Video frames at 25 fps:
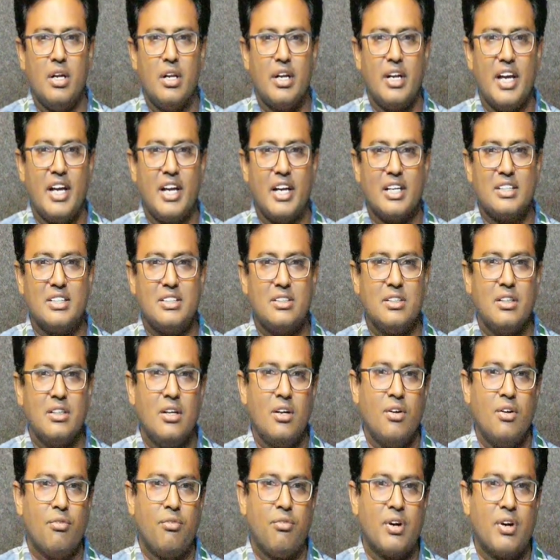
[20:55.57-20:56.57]
Next,
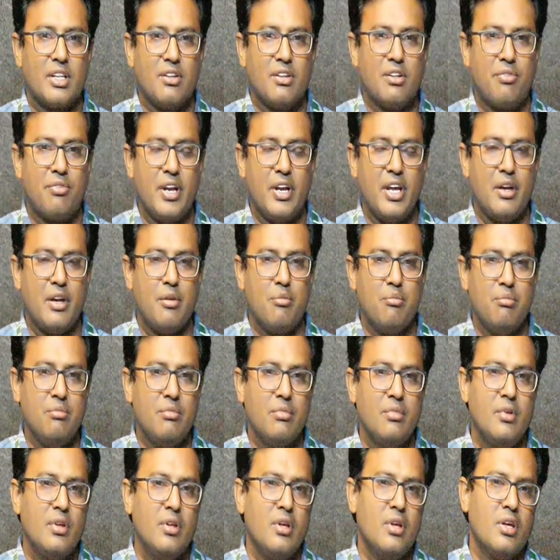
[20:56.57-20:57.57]
for the frame,
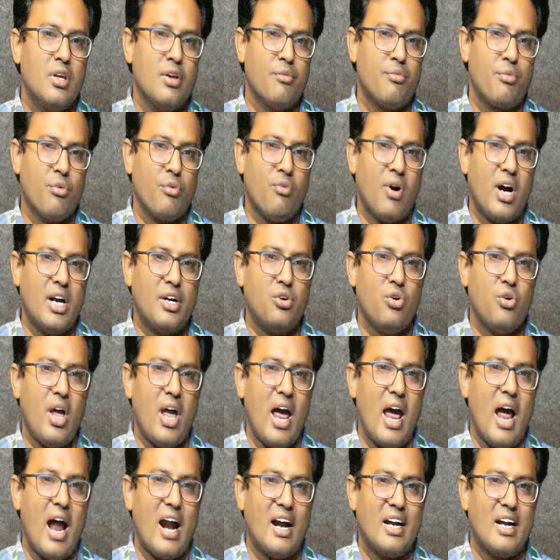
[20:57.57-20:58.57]
if you want to
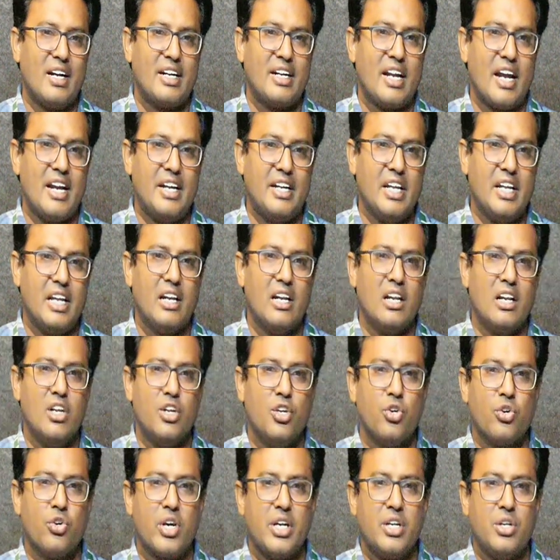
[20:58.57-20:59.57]
add title,
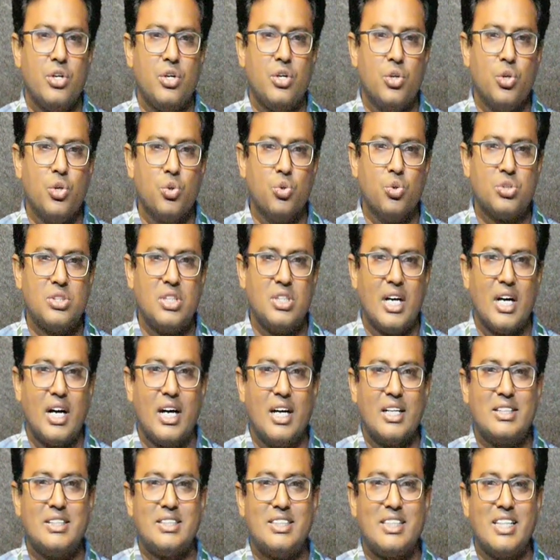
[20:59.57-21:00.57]
you can use
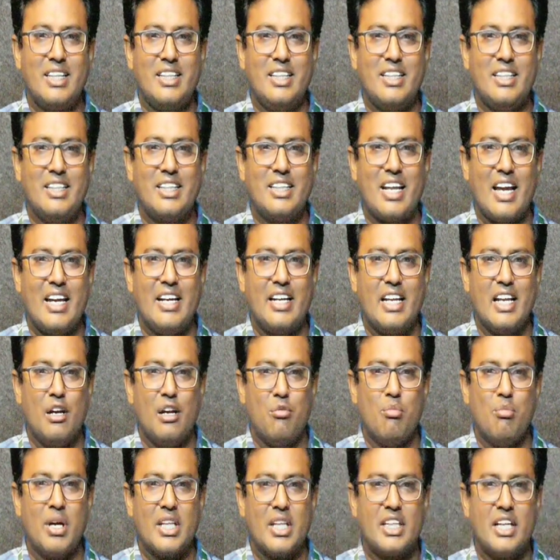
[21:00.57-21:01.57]
the set title
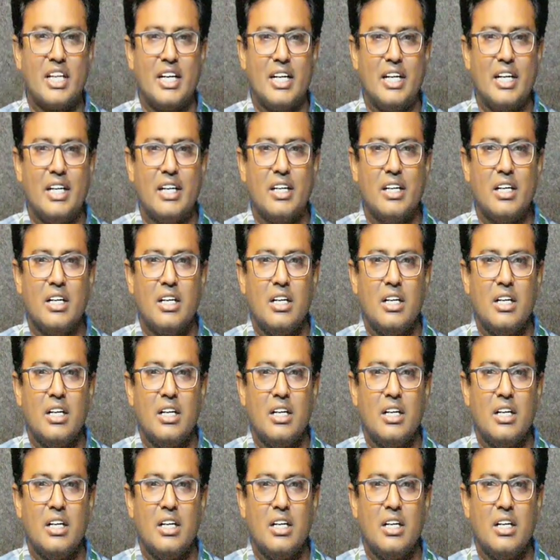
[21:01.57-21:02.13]
method.